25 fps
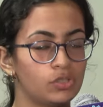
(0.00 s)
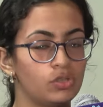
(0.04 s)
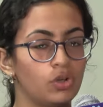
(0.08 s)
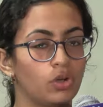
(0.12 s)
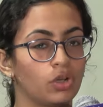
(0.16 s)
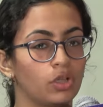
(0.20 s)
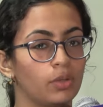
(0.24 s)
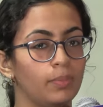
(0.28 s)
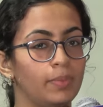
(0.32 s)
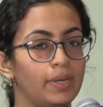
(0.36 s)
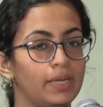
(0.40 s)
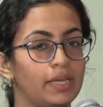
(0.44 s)
this
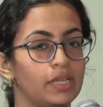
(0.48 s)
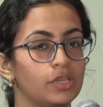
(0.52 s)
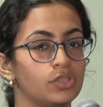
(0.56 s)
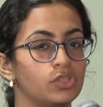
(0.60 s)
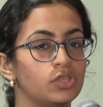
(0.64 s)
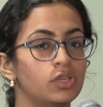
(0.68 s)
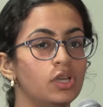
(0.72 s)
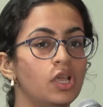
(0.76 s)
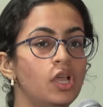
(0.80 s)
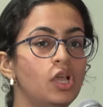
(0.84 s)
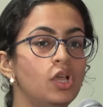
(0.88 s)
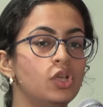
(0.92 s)

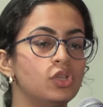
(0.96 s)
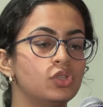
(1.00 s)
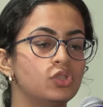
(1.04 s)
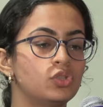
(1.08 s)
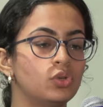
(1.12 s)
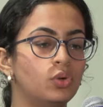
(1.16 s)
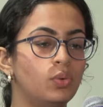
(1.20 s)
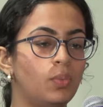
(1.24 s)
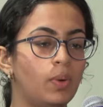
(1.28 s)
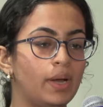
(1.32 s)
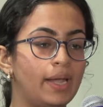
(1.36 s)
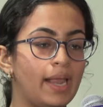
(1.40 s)
documentation.
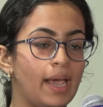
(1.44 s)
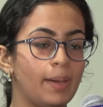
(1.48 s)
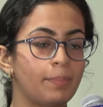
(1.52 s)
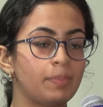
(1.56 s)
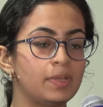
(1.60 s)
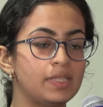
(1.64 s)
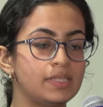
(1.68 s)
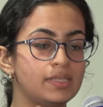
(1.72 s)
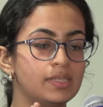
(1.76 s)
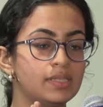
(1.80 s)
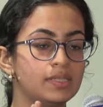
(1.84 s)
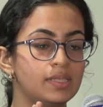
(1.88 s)
So what
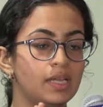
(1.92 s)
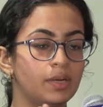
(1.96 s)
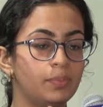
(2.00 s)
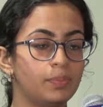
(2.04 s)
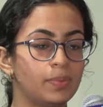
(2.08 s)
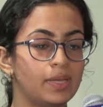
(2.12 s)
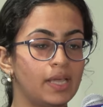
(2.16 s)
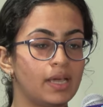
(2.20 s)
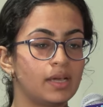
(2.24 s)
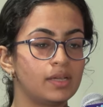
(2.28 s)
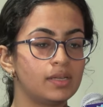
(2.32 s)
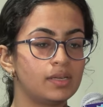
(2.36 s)
happens is that
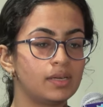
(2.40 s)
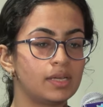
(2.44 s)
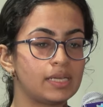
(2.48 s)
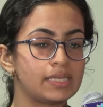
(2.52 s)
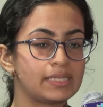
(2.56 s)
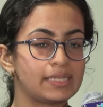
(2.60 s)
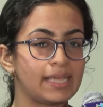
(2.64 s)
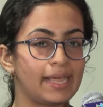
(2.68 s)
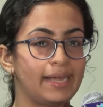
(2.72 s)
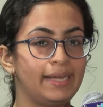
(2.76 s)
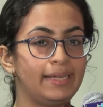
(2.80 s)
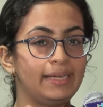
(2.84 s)
we are
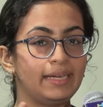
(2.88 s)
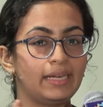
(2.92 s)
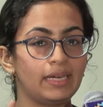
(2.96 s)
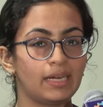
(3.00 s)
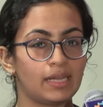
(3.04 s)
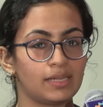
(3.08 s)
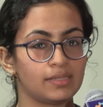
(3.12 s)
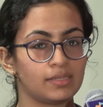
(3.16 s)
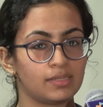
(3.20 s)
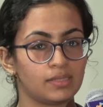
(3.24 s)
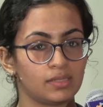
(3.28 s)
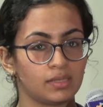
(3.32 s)
assigned
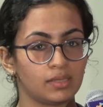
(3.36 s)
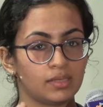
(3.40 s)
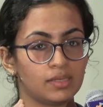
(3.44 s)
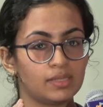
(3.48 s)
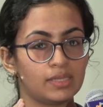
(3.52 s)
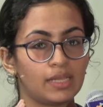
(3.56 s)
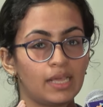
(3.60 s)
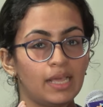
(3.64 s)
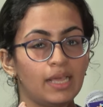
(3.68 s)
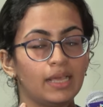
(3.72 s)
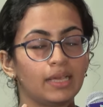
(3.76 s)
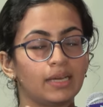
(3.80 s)

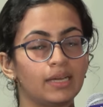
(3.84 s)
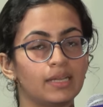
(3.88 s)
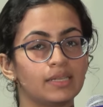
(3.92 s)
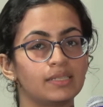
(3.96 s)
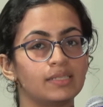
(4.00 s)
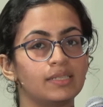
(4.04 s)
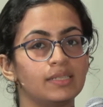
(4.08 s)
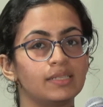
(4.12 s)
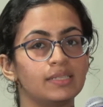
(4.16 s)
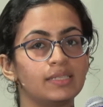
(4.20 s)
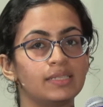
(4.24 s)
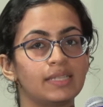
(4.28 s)
clusters.
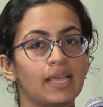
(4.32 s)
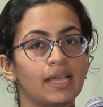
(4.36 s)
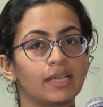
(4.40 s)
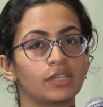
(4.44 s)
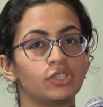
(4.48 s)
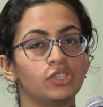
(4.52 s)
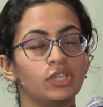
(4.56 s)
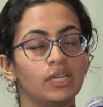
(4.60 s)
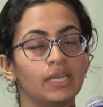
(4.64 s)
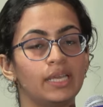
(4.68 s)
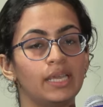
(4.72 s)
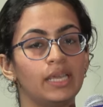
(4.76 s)
Clusters is
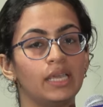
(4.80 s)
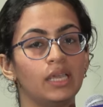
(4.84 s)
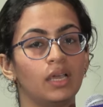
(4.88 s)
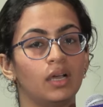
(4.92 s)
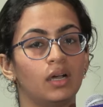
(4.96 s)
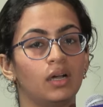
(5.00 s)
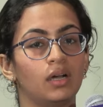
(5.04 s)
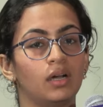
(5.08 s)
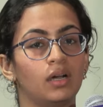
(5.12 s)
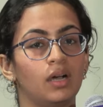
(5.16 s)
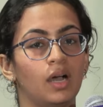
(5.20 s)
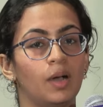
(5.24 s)
actually
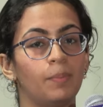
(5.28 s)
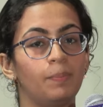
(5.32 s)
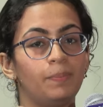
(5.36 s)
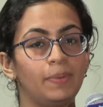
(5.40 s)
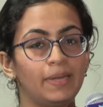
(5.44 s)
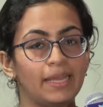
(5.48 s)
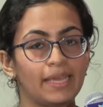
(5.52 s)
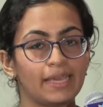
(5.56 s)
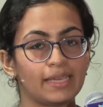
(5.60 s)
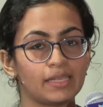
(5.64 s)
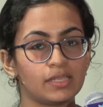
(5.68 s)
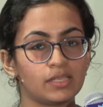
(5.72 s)
a
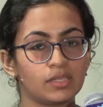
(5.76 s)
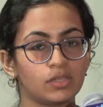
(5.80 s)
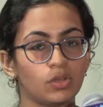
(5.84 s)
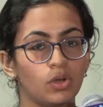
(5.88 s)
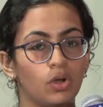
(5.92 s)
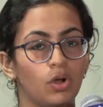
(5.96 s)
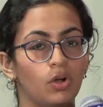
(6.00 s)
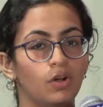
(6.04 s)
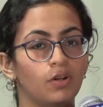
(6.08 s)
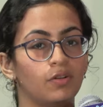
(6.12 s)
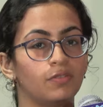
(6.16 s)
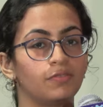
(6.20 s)
place
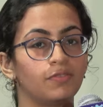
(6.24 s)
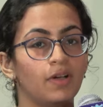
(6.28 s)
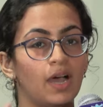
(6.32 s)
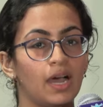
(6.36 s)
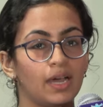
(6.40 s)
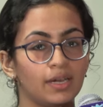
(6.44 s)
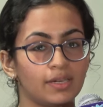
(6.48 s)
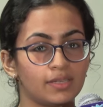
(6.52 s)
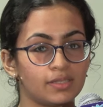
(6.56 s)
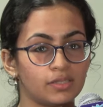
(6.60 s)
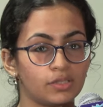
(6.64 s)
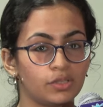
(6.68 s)
of
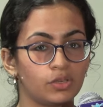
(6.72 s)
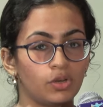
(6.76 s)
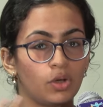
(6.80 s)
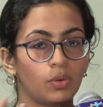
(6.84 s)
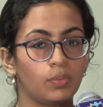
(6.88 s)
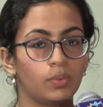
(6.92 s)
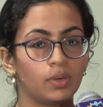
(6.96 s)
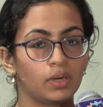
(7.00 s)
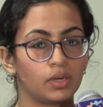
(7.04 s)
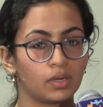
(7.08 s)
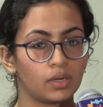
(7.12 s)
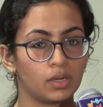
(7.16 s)
artisan
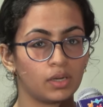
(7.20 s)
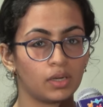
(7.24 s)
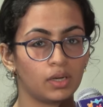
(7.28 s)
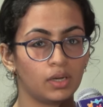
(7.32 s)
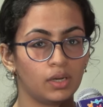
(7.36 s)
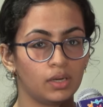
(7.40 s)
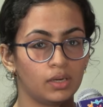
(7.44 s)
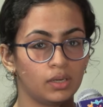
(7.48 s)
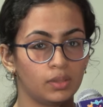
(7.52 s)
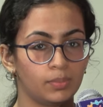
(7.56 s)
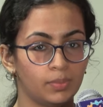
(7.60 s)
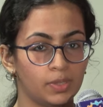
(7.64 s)
or
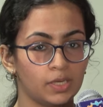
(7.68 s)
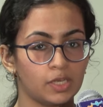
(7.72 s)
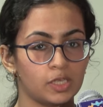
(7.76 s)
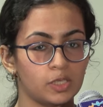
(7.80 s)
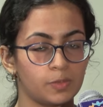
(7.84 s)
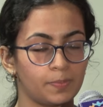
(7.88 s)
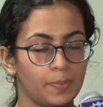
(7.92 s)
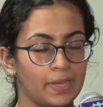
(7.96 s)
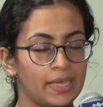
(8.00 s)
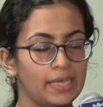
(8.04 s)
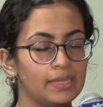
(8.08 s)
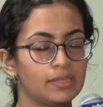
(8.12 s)

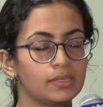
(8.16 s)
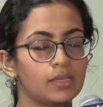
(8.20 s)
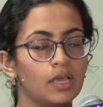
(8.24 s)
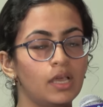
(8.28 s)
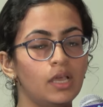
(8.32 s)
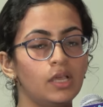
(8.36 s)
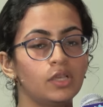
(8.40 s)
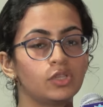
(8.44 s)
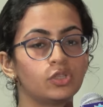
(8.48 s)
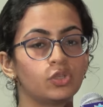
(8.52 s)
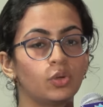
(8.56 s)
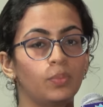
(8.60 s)
workspace.
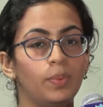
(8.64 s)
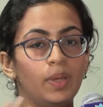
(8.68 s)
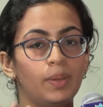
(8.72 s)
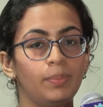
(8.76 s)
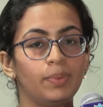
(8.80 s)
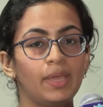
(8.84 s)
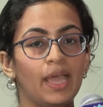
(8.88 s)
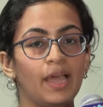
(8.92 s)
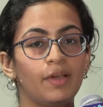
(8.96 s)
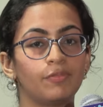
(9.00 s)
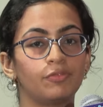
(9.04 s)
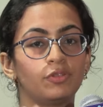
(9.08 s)
So where
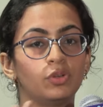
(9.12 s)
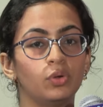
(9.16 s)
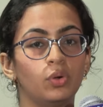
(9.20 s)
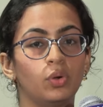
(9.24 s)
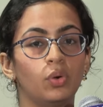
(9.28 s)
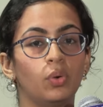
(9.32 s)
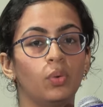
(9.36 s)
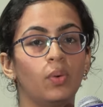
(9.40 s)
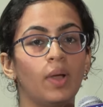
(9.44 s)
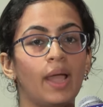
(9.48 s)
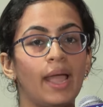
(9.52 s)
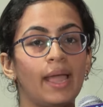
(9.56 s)
we have to
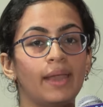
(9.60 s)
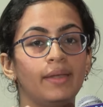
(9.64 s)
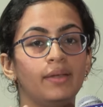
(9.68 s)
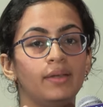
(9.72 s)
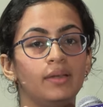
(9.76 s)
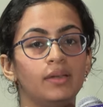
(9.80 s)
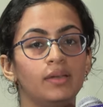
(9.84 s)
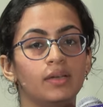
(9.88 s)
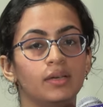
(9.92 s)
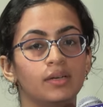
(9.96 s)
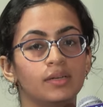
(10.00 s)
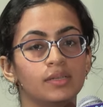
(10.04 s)
go
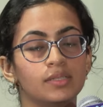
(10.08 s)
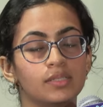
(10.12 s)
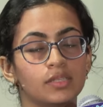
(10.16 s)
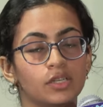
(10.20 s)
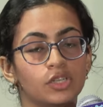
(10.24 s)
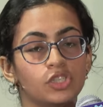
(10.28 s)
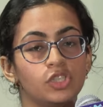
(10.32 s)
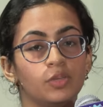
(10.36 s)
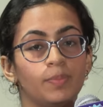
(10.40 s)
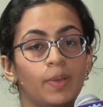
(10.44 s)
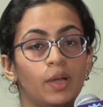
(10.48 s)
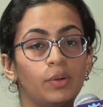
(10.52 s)
and
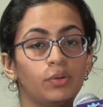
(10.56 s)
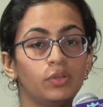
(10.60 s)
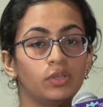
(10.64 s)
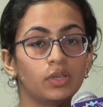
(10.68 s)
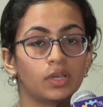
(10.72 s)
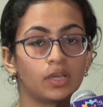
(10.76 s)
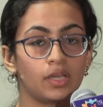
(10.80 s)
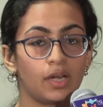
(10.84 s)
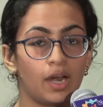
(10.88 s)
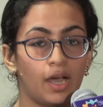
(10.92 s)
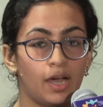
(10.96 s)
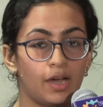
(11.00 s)
search about
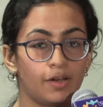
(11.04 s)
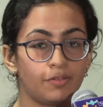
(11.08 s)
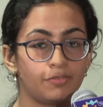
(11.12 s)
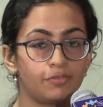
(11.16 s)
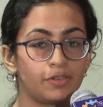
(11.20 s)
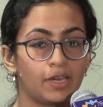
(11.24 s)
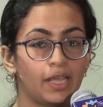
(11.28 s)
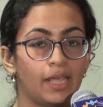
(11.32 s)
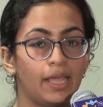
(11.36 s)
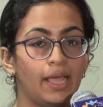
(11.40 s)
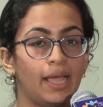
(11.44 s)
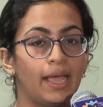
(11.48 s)
the
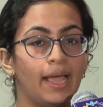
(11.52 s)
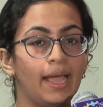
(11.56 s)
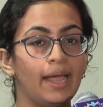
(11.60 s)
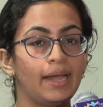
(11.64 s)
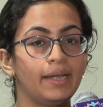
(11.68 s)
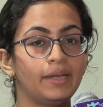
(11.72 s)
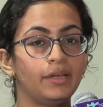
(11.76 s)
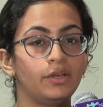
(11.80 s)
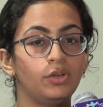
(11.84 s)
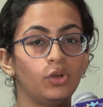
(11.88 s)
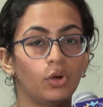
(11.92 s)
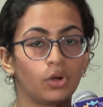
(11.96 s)
craft
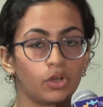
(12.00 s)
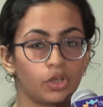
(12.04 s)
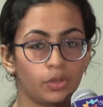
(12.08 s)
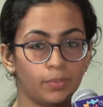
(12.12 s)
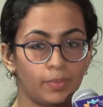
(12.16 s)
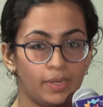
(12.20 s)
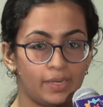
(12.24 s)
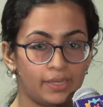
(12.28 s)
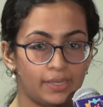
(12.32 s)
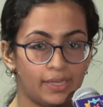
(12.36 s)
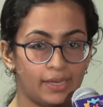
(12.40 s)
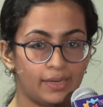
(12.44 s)
and
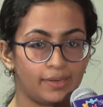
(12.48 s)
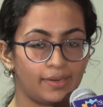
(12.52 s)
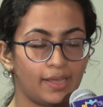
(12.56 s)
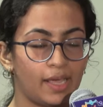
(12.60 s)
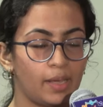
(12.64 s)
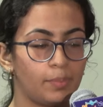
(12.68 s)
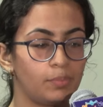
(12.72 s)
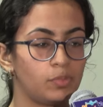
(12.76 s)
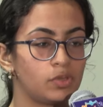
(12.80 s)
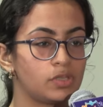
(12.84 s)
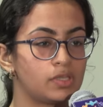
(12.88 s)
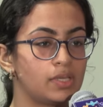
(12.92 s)
document the
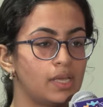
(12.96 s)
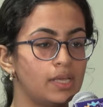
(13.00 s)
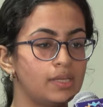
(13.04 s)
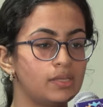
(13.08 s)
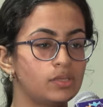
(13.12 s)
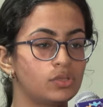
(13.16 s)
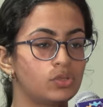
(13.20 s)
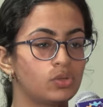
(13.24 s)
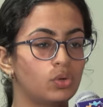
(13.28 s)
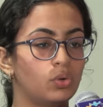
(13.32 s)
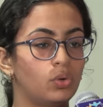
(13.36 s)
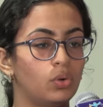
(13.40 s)
entire
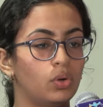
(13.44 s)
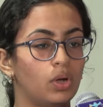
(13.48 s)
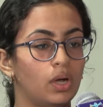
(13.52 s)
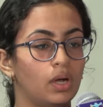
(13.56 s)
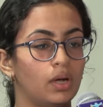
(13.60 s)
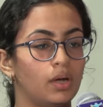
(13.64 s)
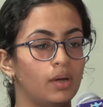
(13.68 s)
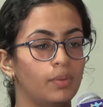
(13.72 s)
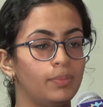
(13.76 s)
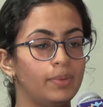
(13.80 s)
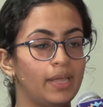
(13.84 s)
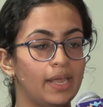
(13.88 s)
process.
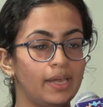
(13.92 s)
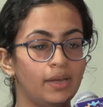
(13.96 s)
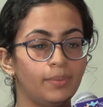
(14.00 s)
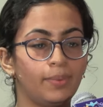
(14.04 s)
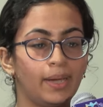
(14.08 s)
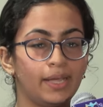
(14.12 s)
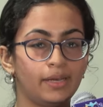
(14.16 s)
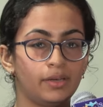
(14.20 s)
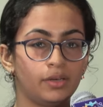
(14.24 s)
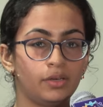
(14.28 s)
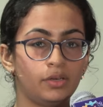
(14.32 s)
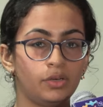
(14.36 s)
So we are
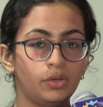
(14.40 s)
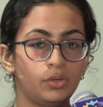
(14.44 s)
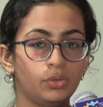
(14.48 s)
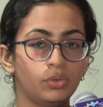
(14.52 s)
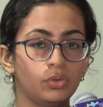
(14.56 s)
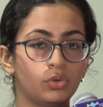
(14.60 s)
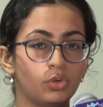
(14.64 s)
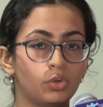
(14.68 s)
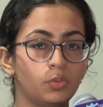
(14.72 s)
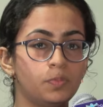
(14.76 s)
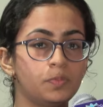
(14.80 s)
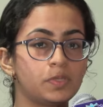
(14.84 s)
divided
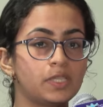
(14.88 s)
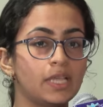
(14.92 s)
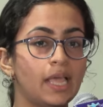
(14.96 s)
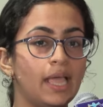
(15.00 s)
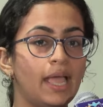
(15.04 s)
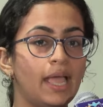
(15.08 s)
into groups,